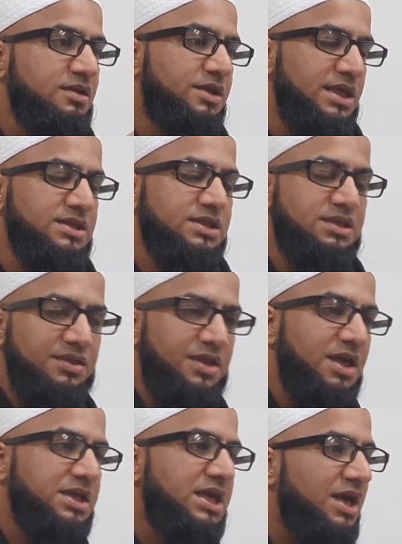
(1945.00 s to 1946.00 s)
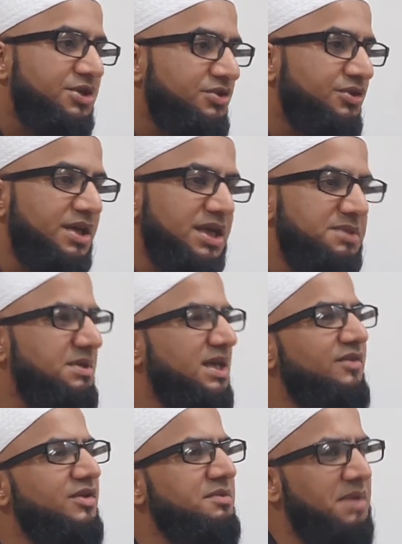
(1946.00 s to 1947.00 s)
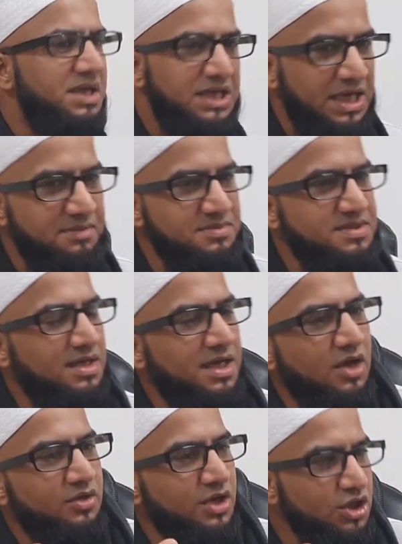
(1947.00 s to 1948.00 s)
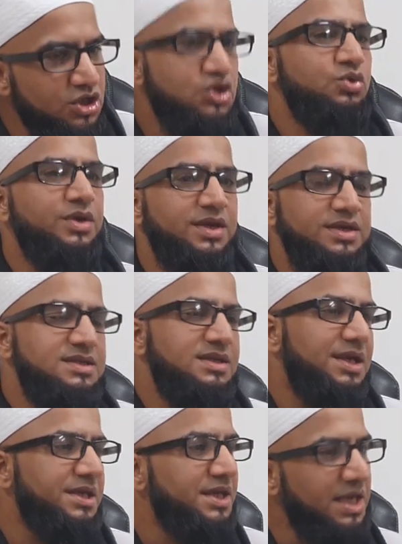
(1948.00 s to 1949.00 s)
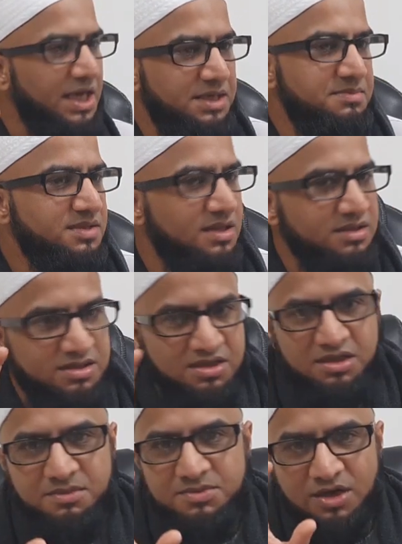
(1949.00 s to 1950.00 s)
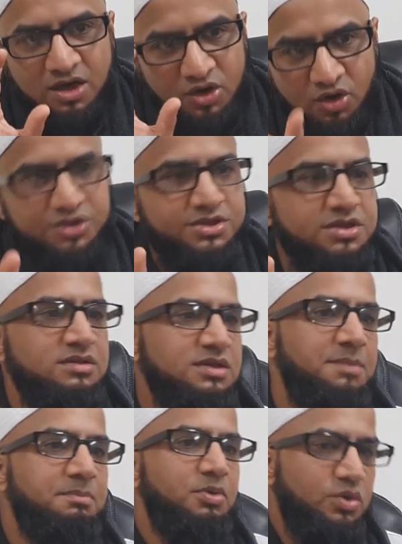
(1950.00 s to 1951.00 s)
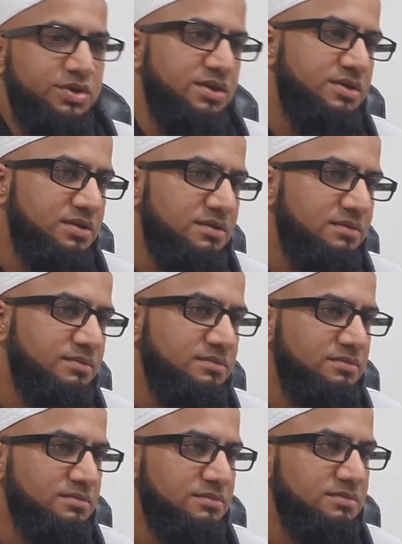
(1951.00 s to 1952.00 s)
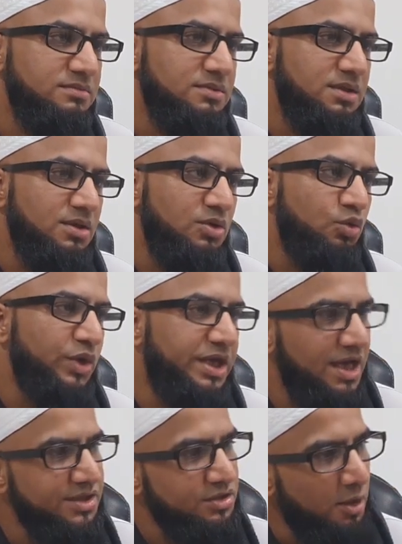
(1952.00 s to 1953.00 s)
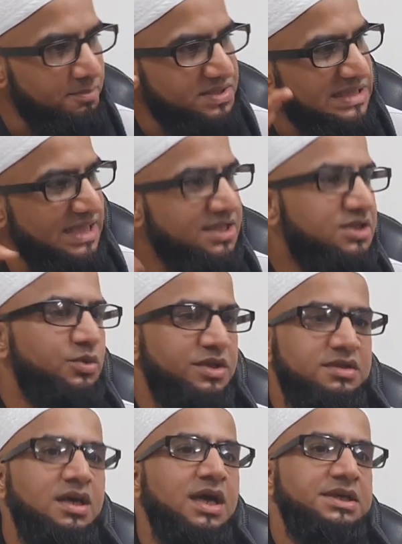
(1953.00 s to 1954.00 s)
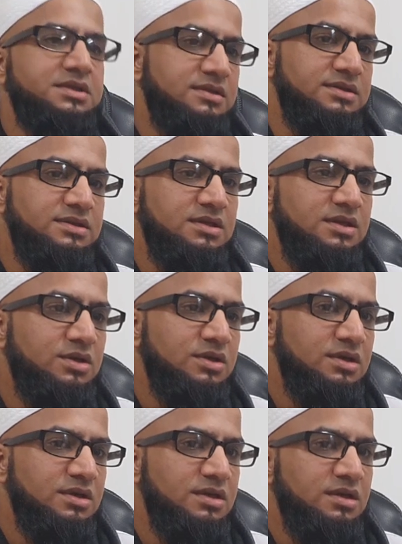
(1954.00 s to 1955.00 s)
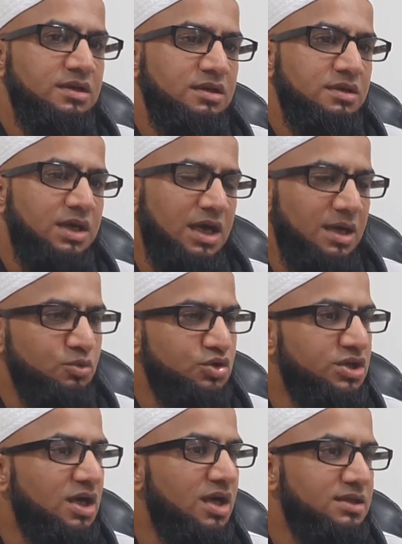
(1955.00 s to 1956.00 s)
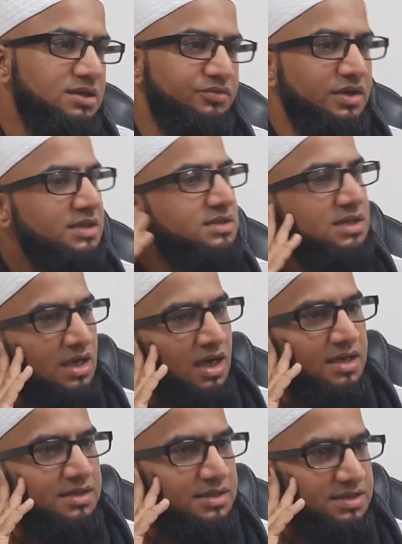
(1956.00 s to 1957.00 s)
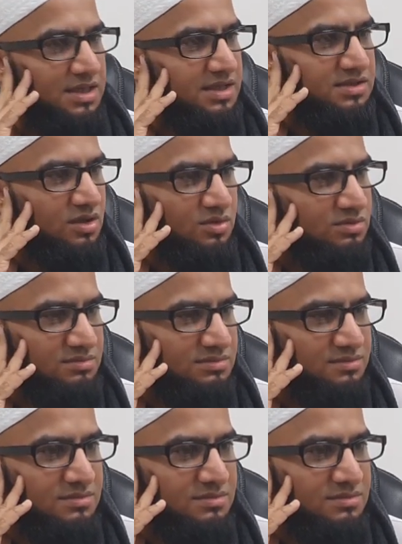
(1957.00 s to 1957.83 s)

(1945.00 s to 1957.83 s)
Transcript: This, the third category, has been given many names. Now the issue is that names and terms are not important. We get obsessed with titles. La mushahata fil istilah. They say there's no...